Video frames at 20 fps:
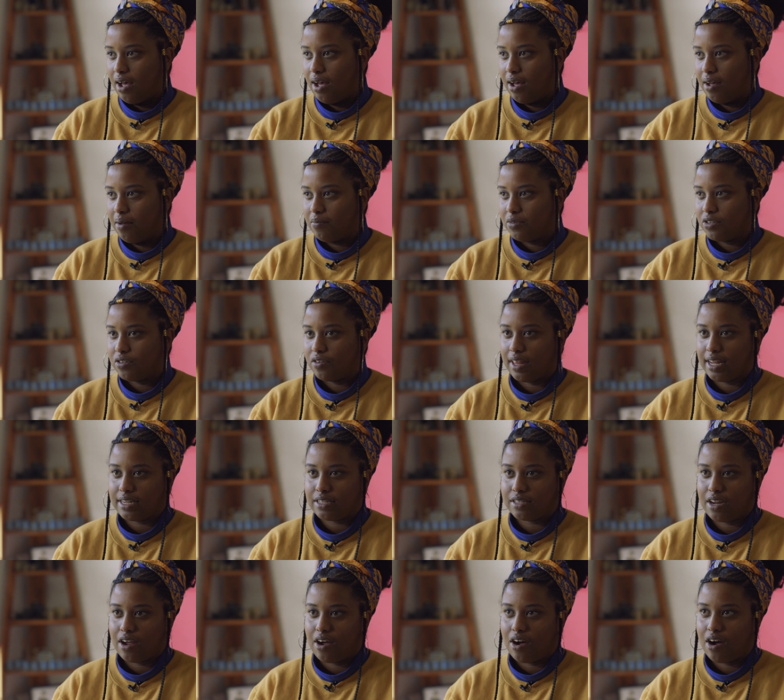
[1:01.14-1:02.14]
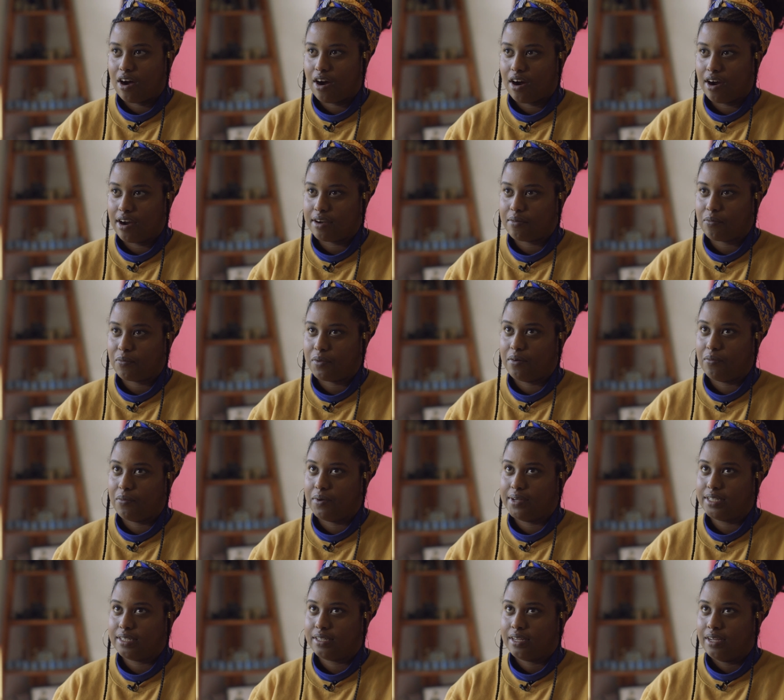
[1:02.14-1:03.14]
Um, so that's not hard. What
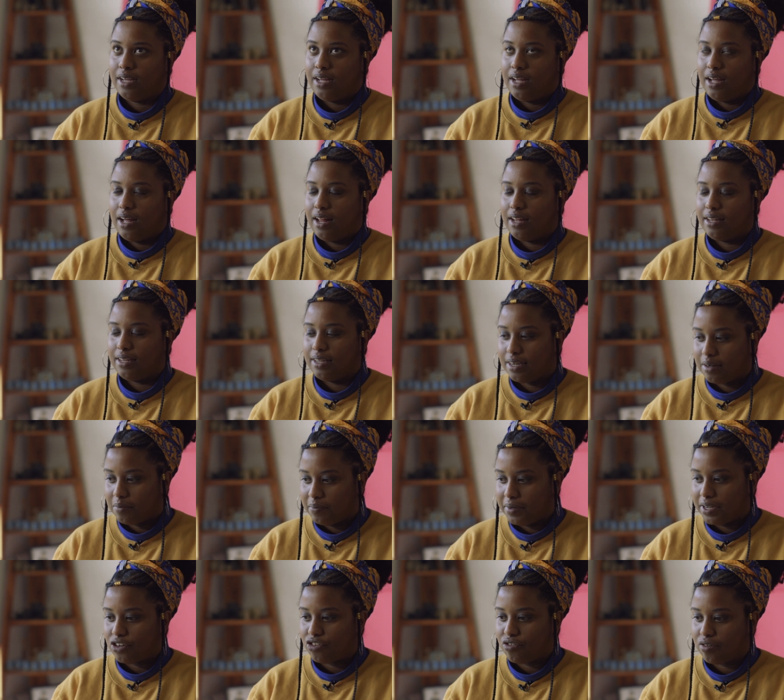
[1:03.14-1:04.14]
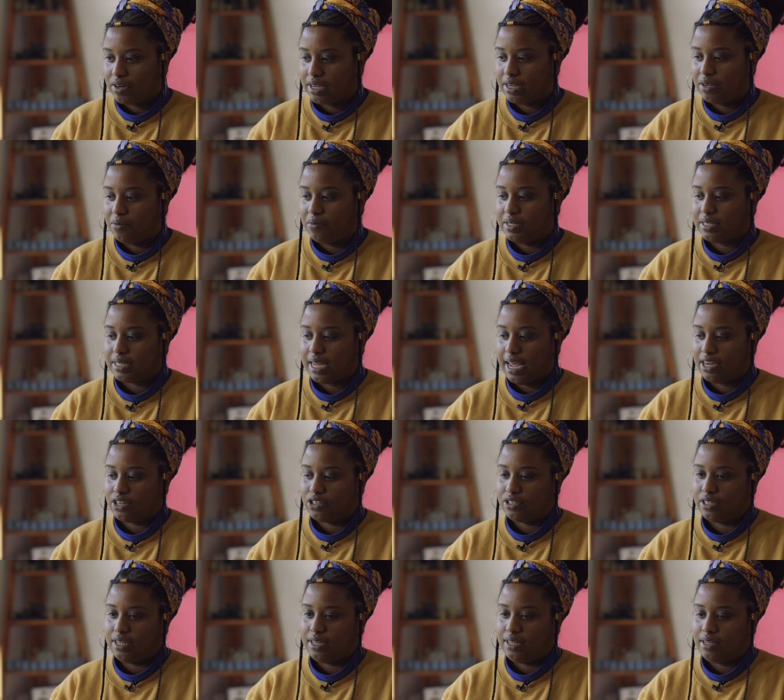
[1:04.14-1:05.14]
was a little bit tricky was
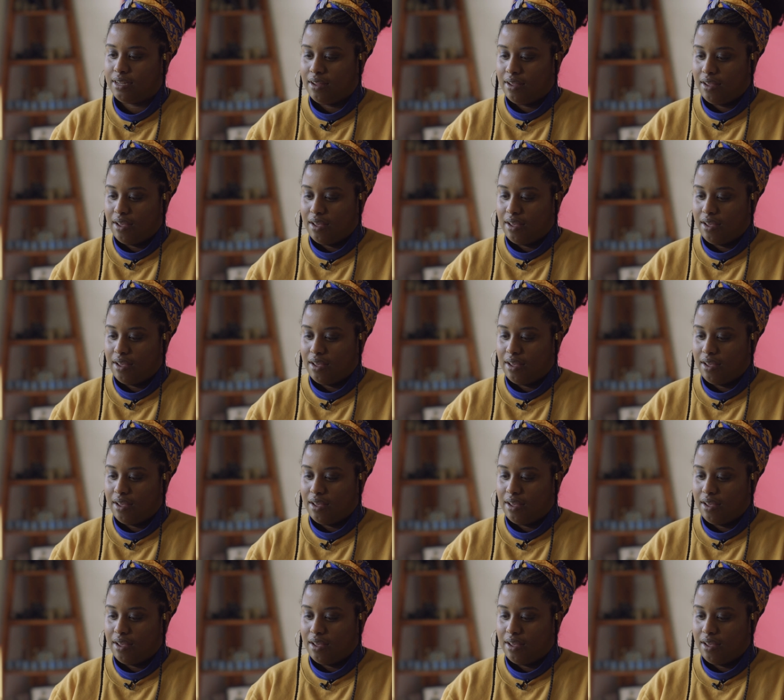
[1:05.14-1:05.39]
actually